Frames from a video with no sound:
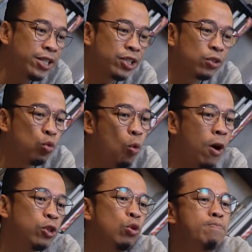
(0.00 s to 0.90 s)
I just
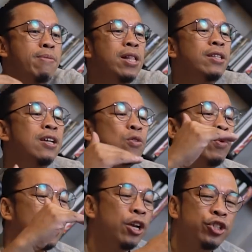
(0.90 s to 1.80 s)
want to build it
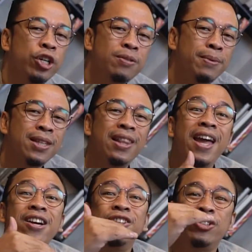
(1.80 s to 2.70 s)
with adjustment
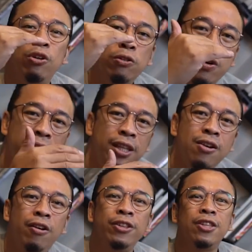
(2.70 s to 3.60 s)
layers
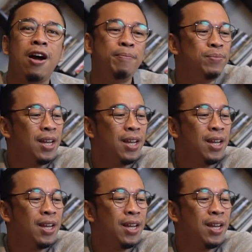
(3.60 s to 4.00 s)
already on top.